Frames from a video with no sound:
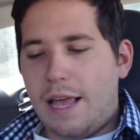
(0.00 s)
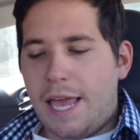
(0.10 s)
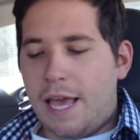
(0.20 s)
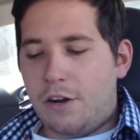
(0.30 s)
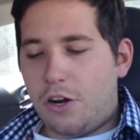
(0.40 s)

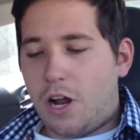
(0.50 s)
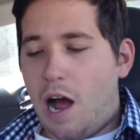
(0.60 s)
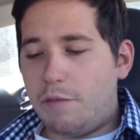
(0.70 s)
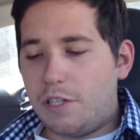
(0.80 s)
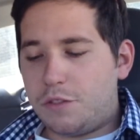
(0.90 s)
And her
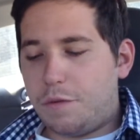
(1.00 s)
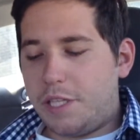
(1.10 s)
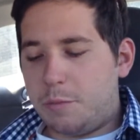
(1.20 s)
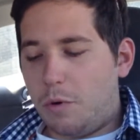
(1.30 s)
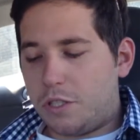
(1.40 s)
covers for
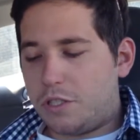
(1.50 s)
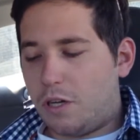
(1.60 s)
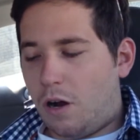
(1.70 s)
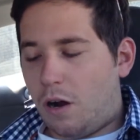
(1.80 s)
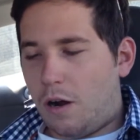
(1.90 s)
these books
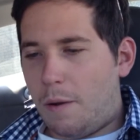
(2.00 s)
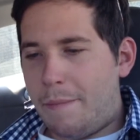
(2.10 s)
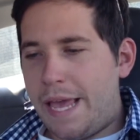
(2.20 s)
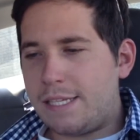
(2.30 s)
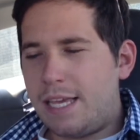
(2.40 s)
are
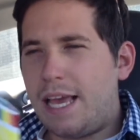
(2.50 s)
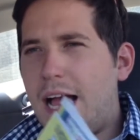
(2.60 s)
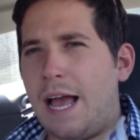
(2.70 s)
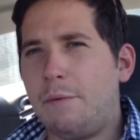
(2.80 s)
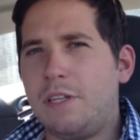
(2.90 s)
amazing.
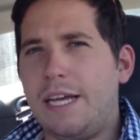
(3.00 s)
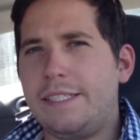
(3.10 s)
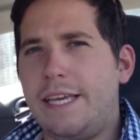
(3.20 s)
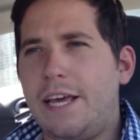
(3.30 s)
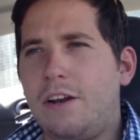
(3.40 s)
I would like
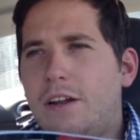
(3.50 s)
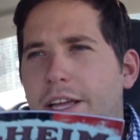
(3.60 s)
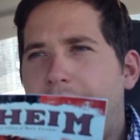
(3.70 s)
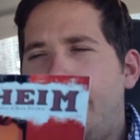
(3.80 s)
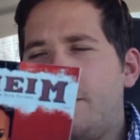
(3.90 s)
to get her,
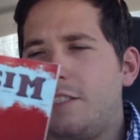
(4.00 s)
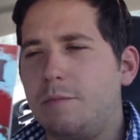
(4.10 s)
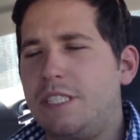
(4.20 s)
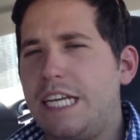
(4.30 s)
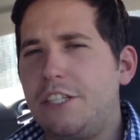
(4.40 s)
get some
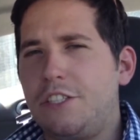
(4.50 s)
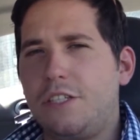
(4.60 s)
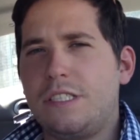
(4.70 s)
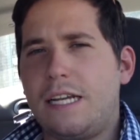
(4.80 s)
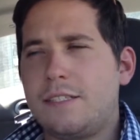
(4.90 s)

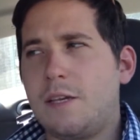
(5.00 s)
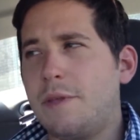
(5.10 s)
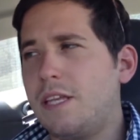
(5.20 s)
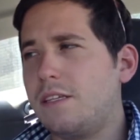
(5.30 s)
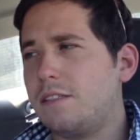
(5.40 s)
signatures on some
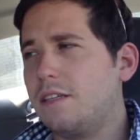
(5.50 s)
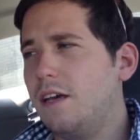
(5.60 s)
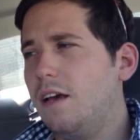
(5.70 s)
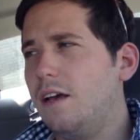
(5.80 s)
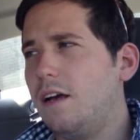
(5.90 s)
of these
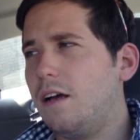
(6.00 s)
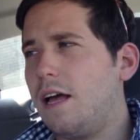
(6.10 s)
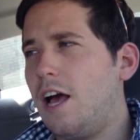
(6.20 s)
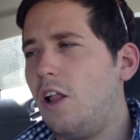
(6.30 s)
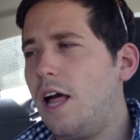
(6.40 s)
uh,
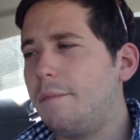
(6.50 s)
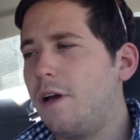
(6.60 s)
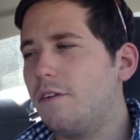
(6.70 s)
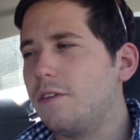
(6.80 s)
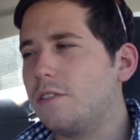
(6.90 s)
Helheim
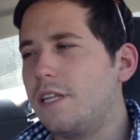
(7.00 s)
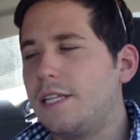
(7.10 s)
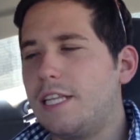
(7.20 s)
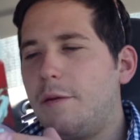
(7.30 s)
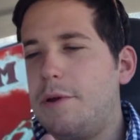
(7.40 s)
covers. I
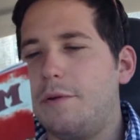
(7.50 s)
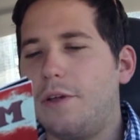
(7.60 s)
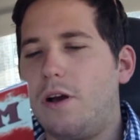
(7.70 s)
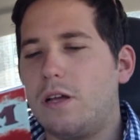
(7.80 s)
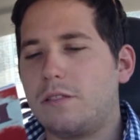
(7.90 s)
think that'd be
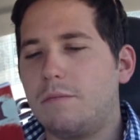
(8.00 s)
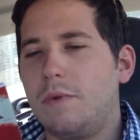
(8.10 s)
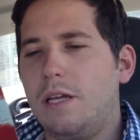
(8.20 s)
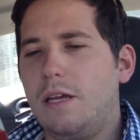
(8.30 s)
really awesome.